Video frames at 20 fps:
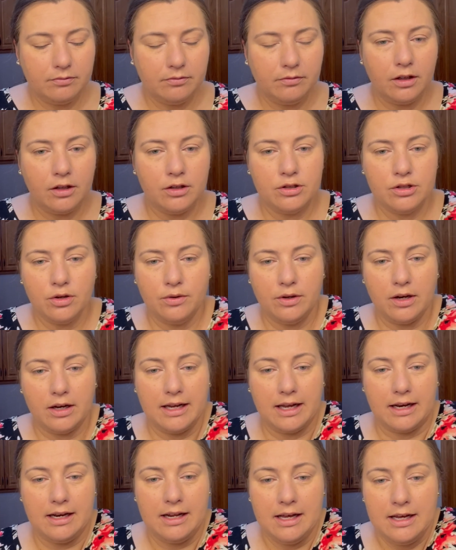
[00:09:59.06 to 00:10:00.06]
So
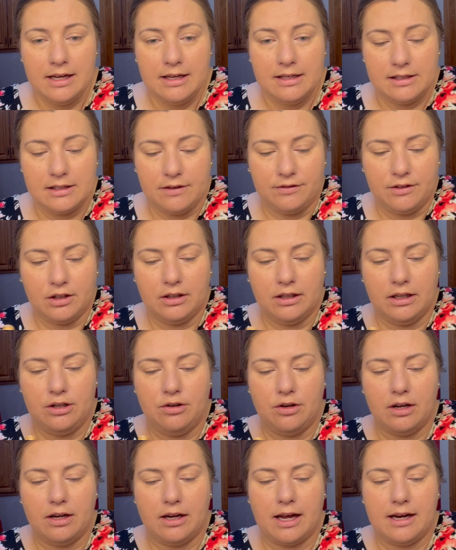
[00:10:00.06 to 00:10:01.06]
again, sifter lid,
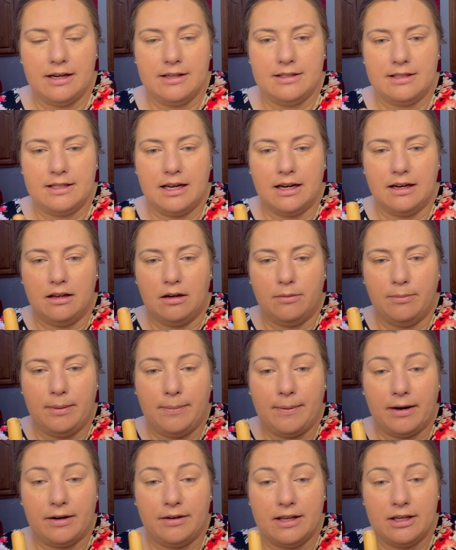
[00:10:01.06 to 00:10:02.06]
you can kind of see it a little bit
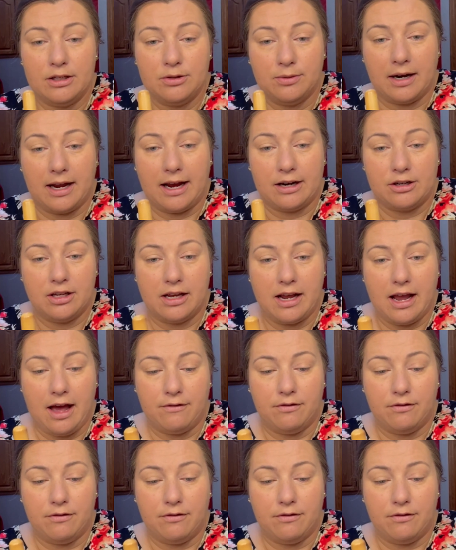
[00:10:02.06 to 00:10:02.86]
better. This one I actually have